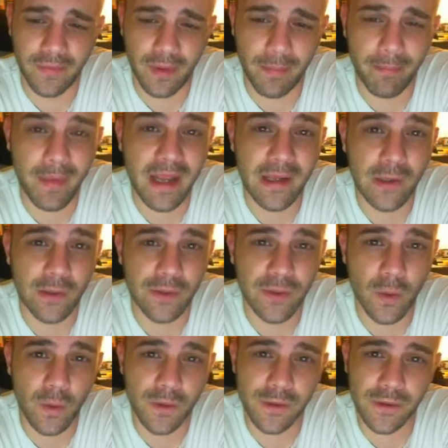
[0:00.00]
a male
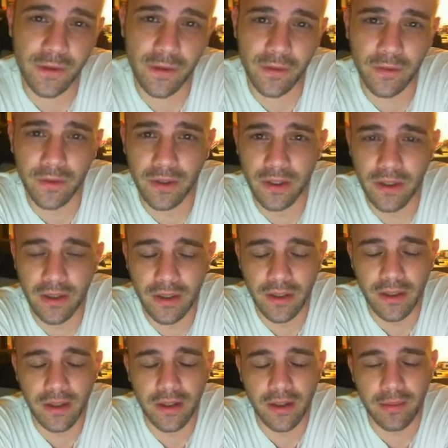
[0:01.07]
torso.
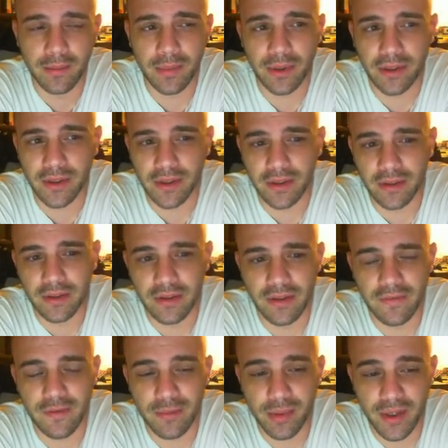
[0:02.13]
But
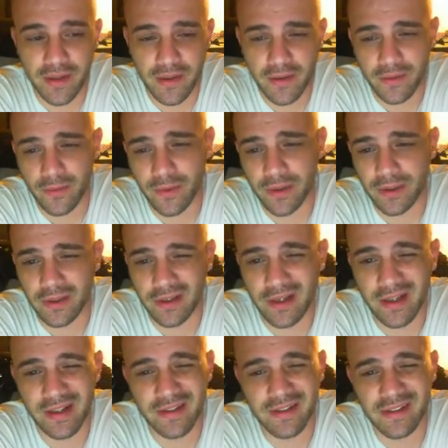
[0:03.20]
if you play the other one,
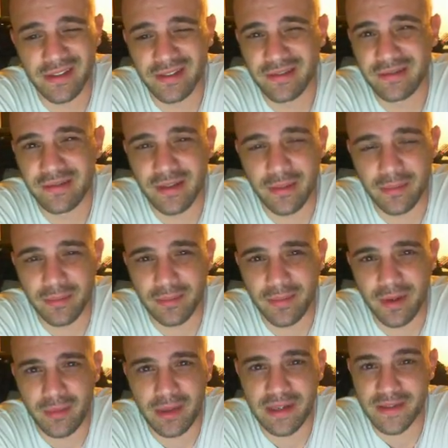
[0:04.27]
it's
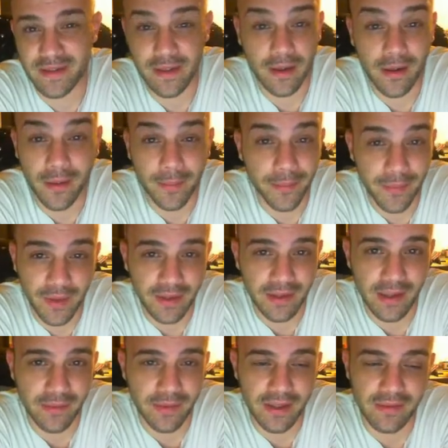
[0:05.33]
dumb that
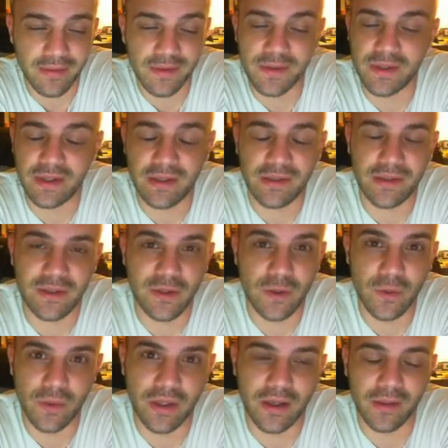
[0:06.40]
they would even sit there and
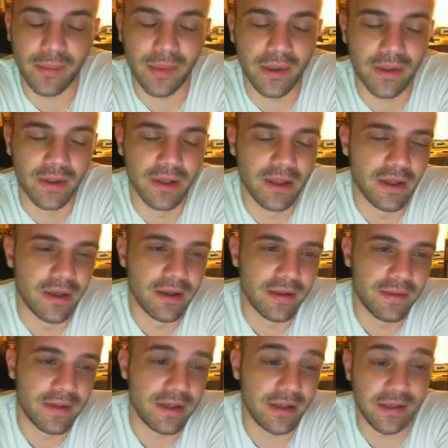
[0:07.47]
do that, but
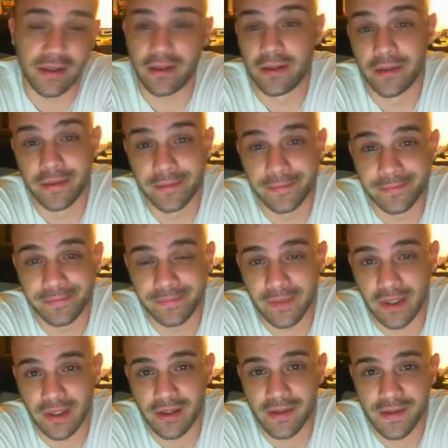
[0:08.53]
they did,
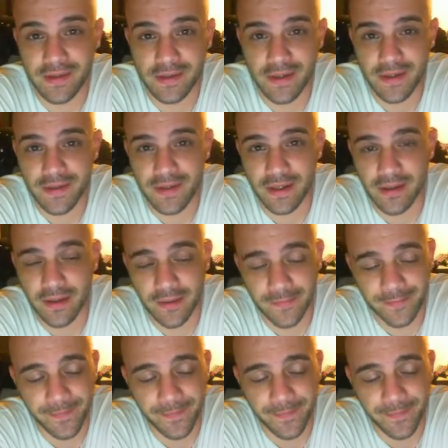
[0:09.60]
and it's there.